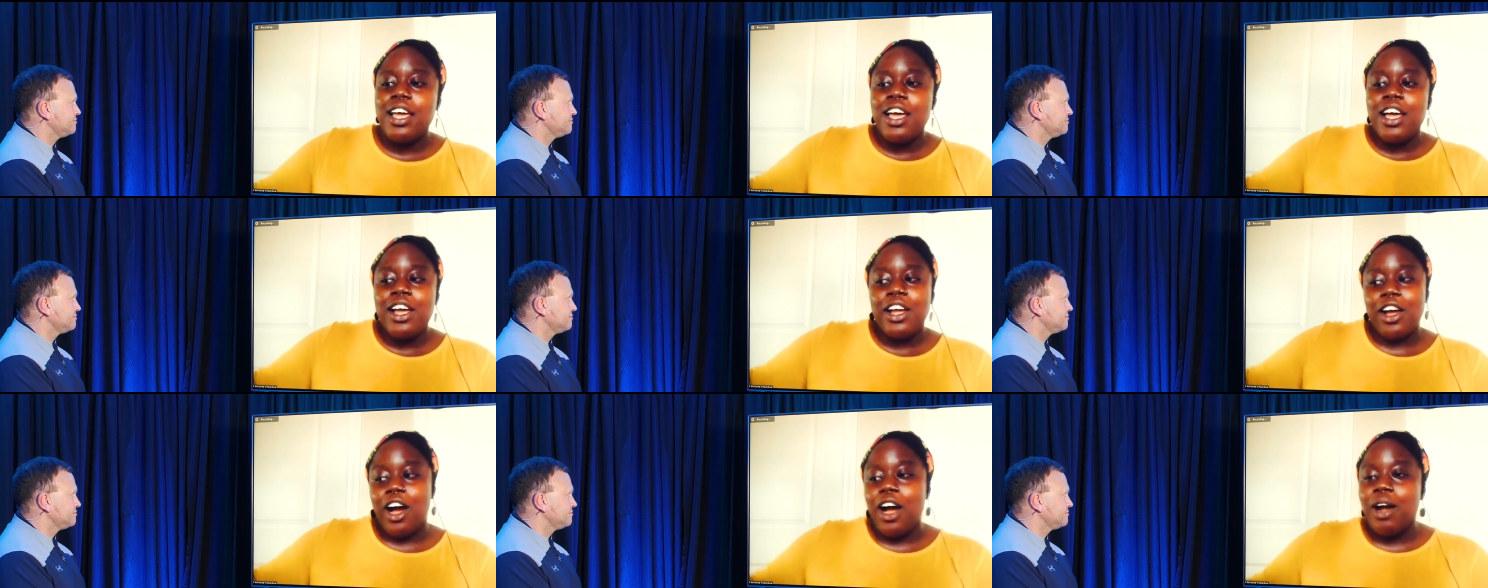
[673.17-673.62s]

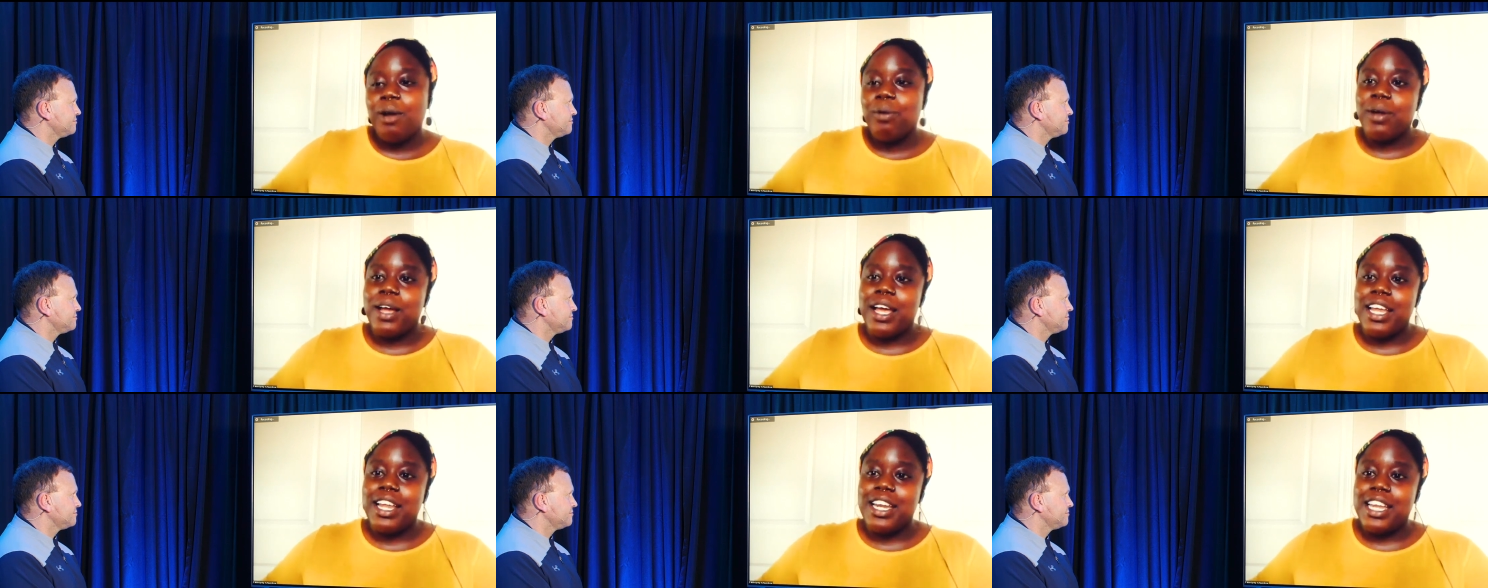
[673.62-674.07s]
Speaker 1: got
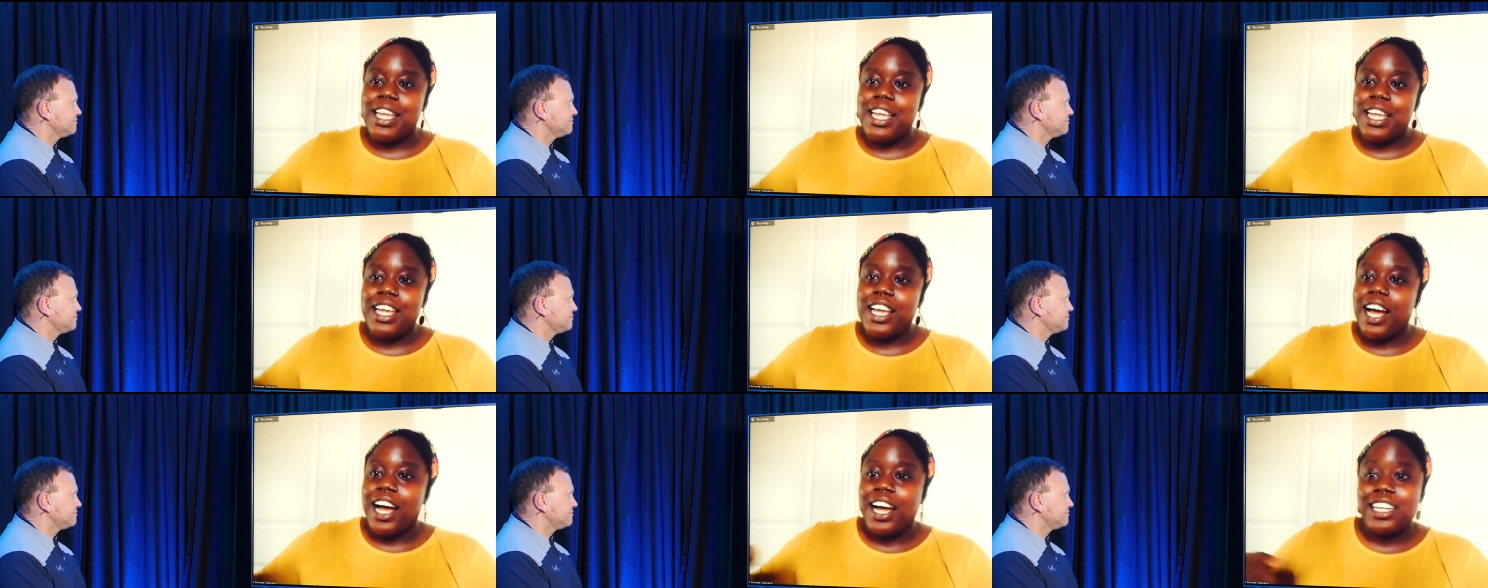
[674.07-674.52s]
ready,
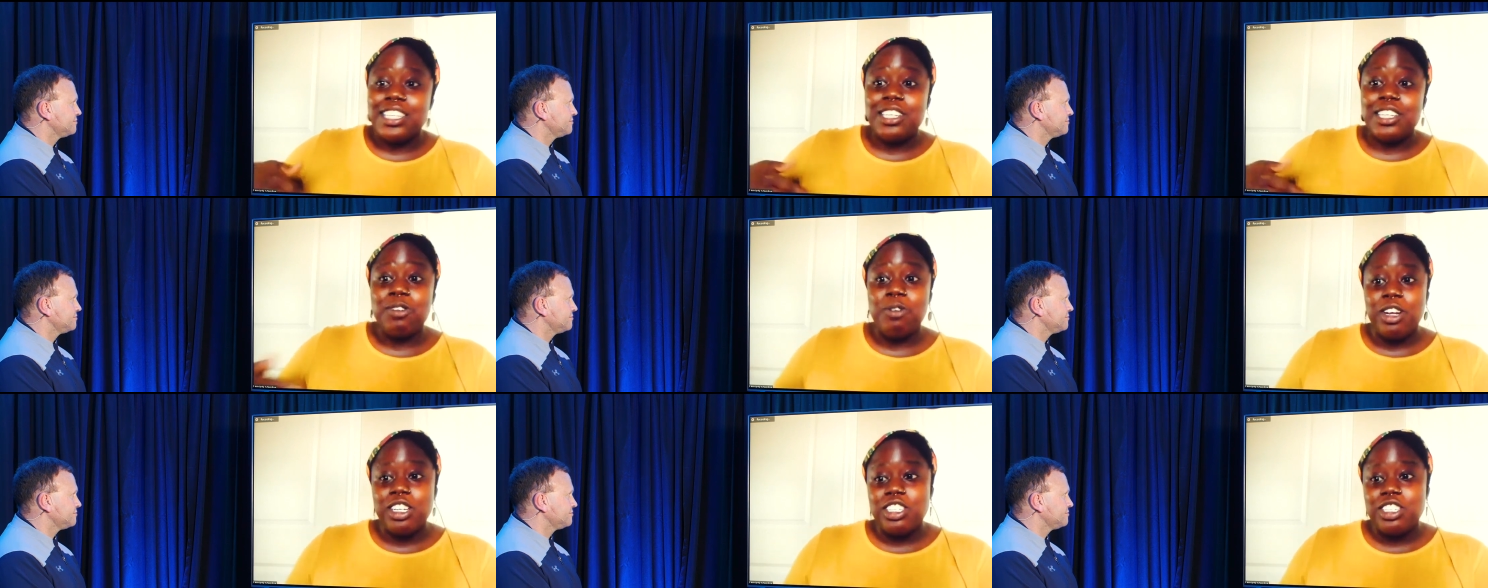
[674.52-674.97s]
I didn't
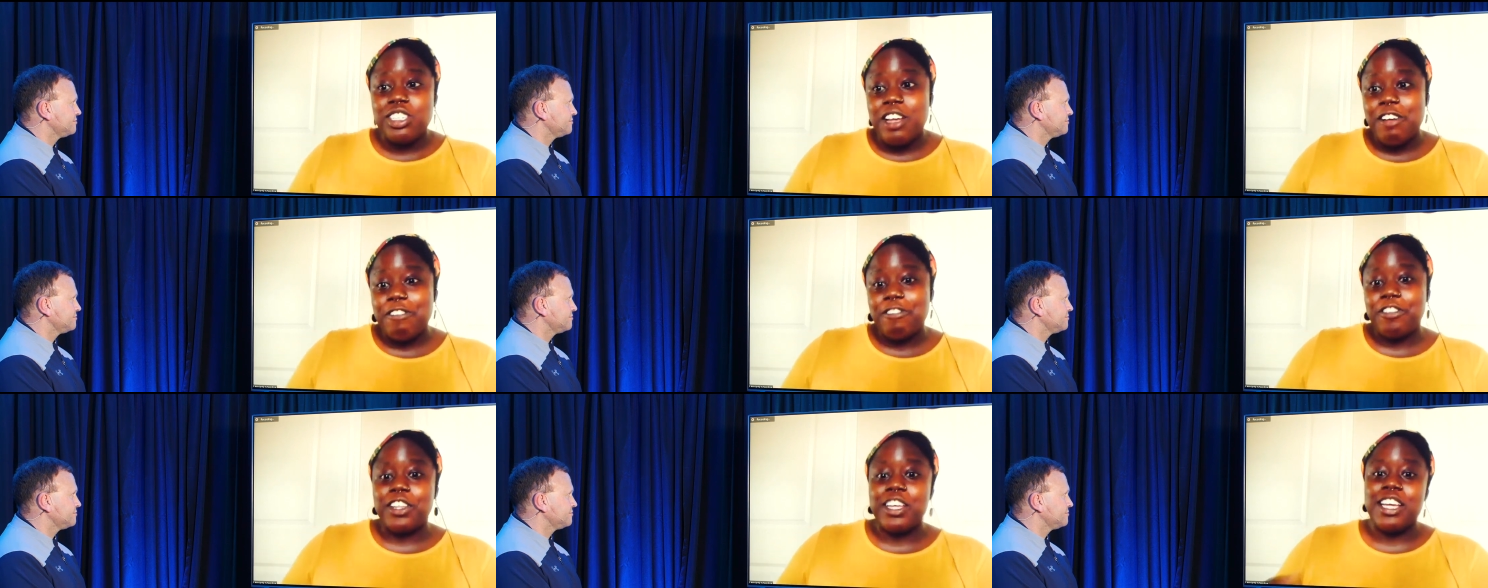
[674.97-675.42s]
watch
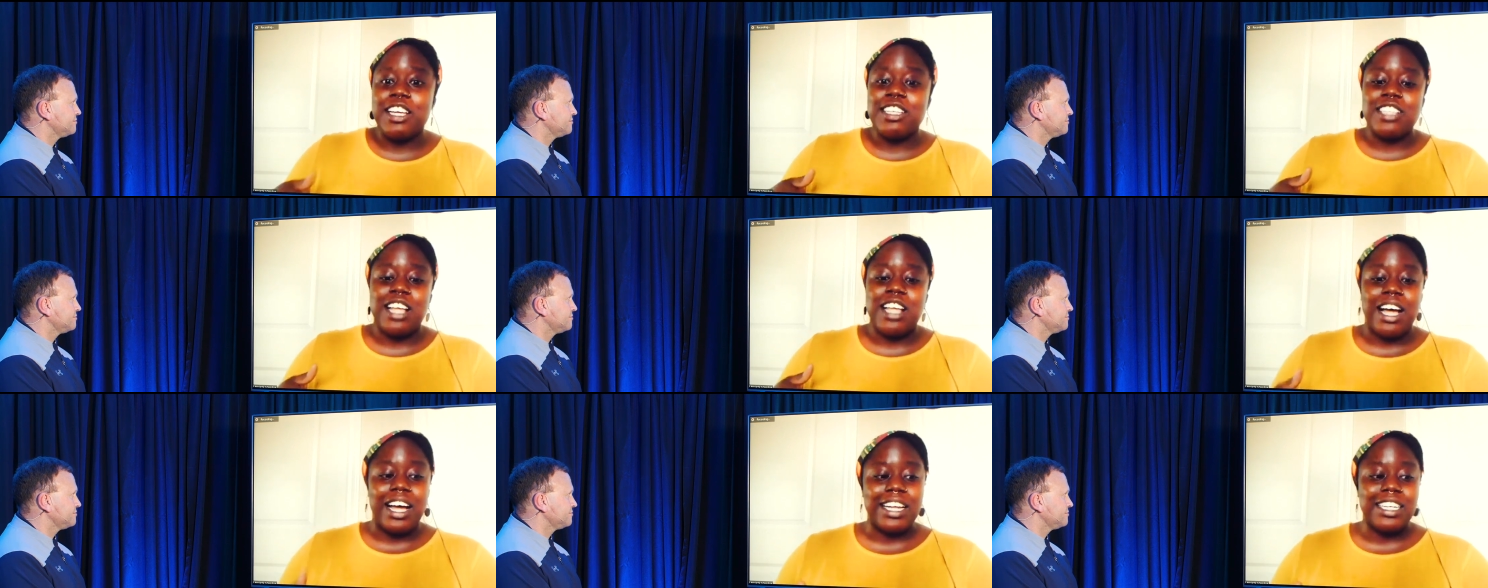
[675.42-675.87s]
Netflix,
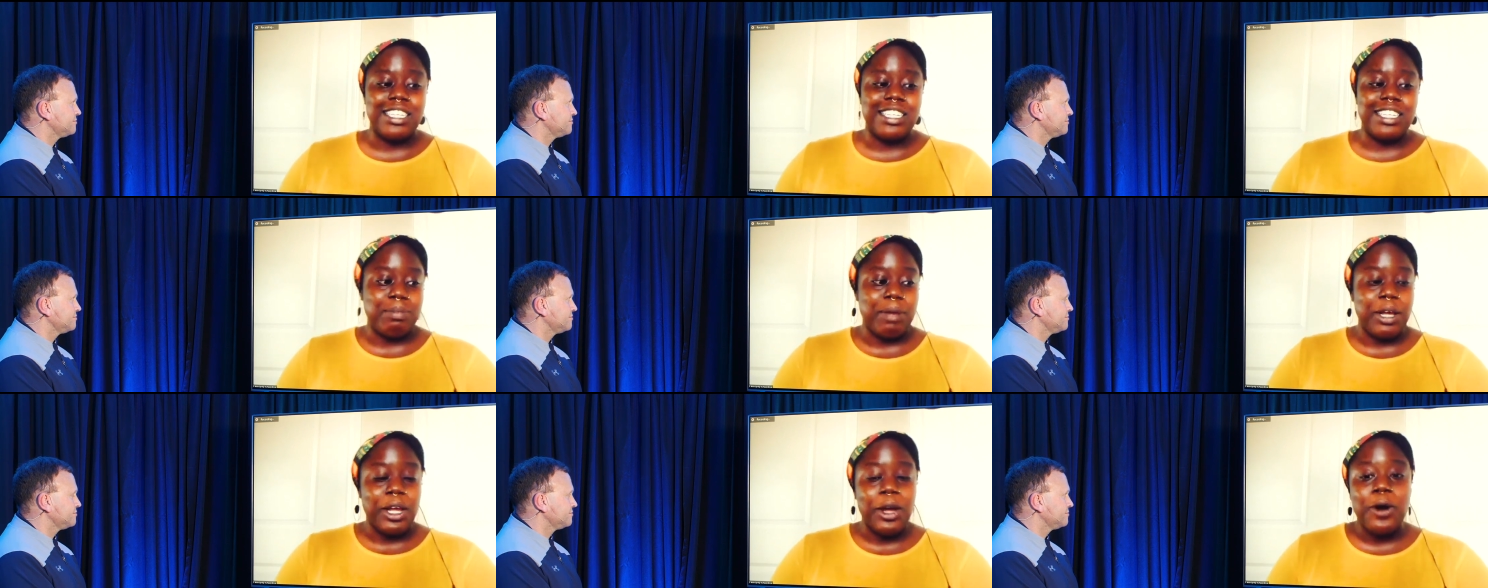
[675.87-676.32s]
I did my
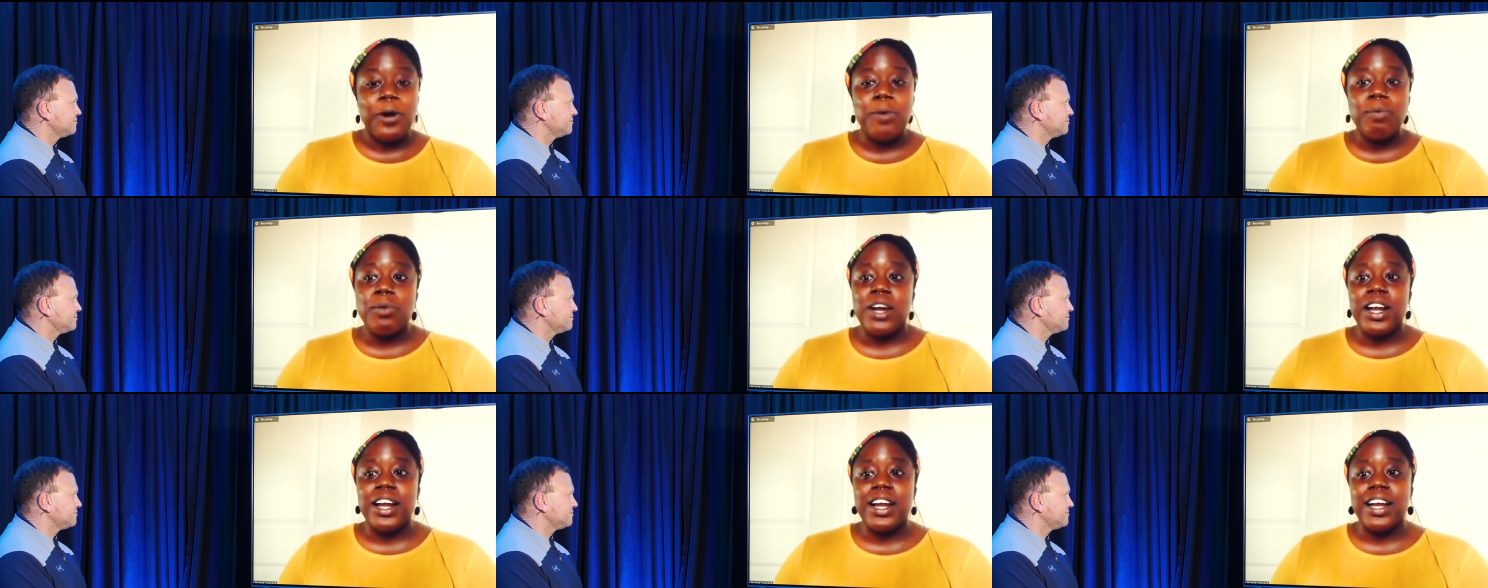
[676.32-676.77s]

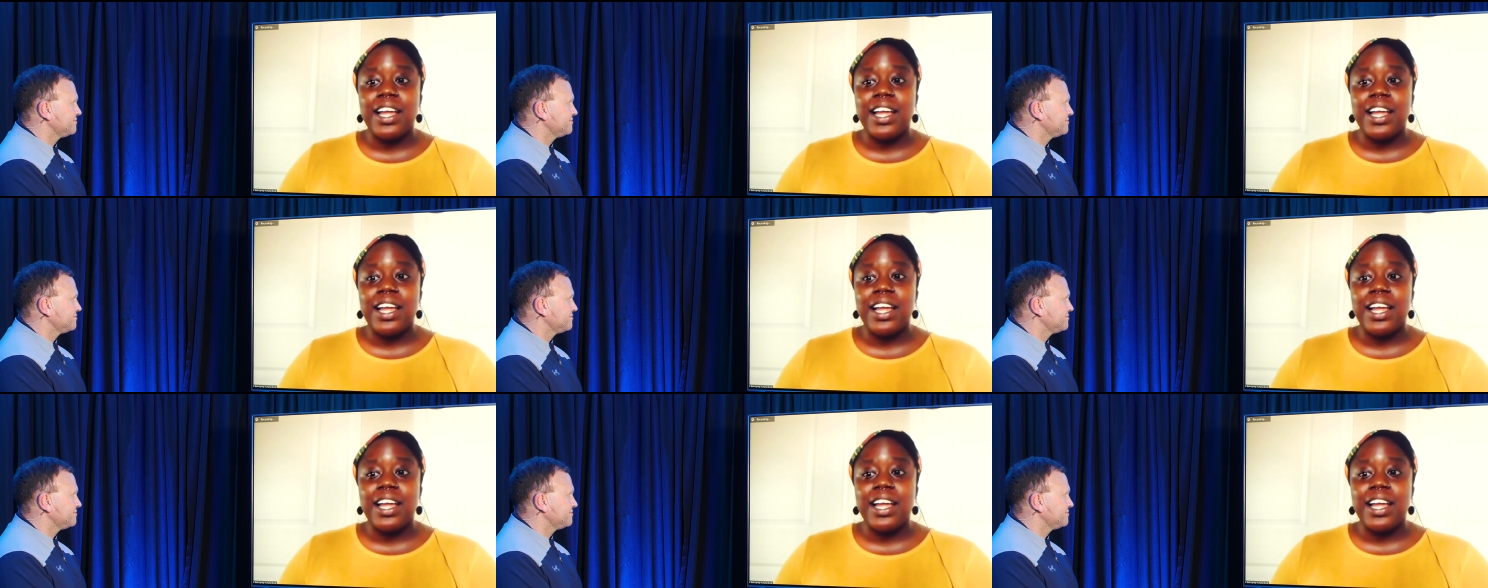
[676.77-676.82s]
homework,